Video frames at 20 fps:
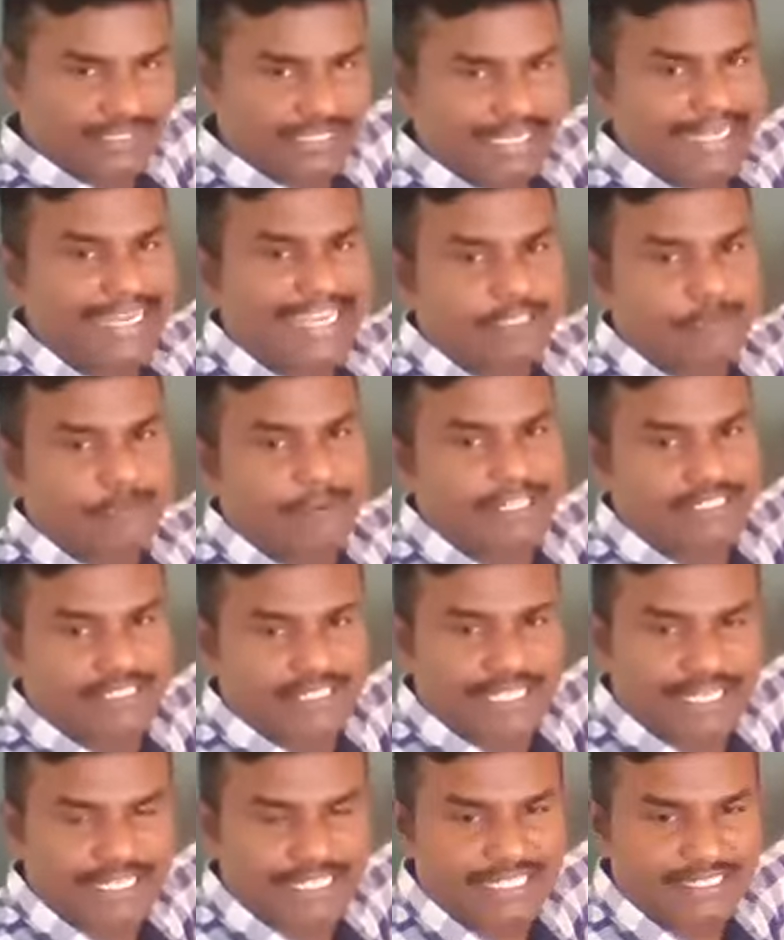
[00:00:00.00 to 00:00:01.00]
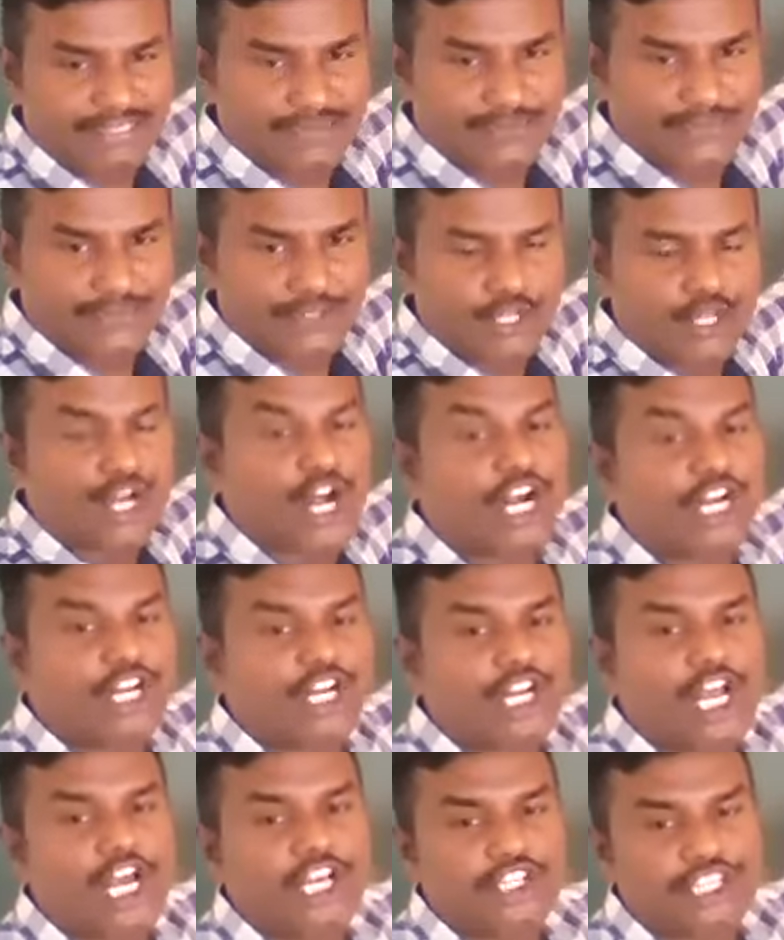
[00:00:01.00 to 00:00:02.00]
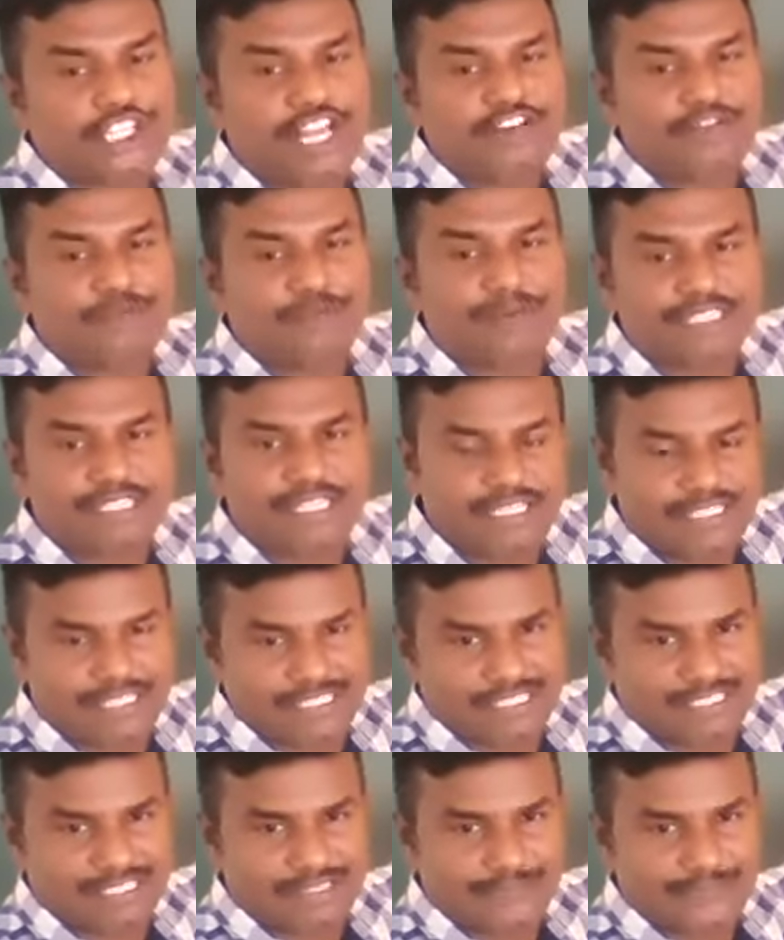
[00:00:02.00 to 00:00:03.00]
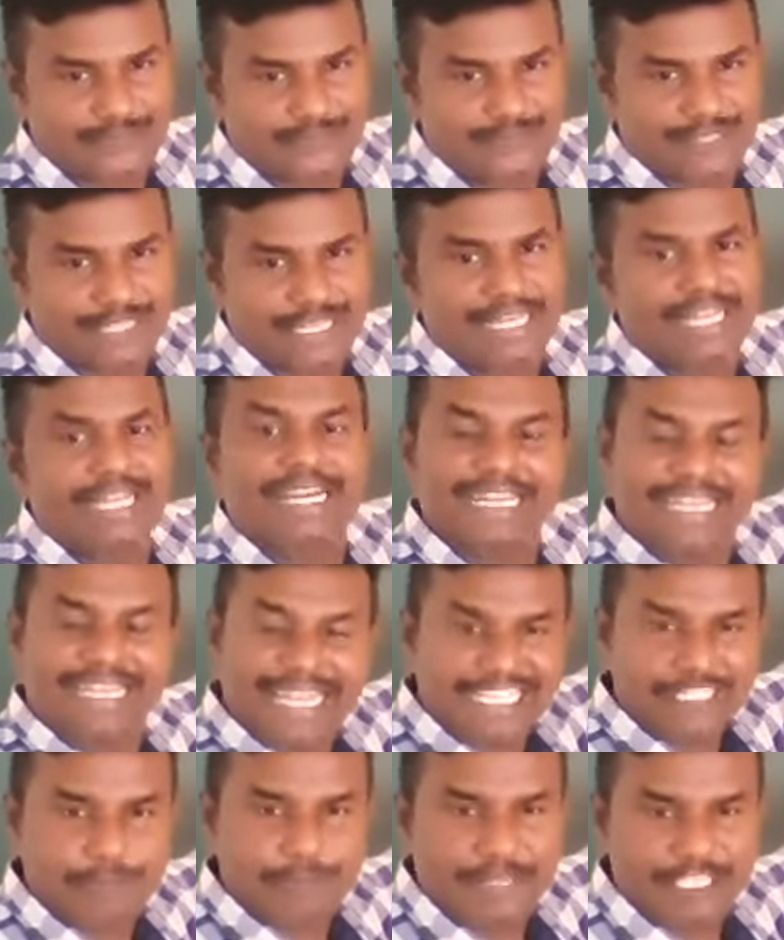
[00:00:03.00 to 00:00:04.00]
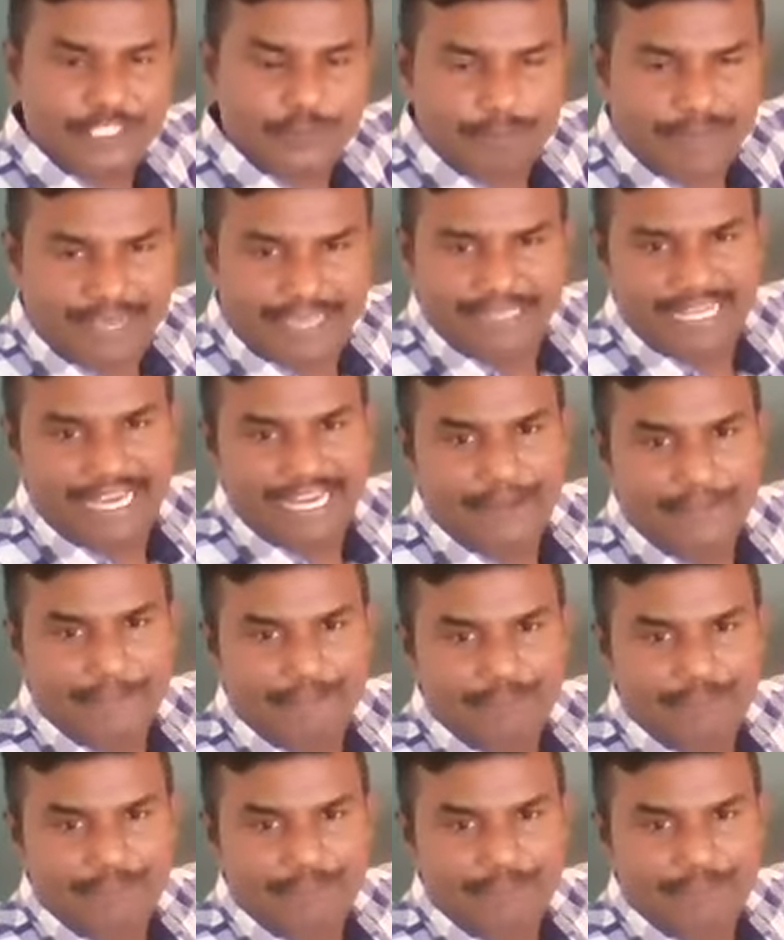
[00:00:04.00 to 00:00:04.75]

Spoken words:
It explains that contraction of muscles takes place by the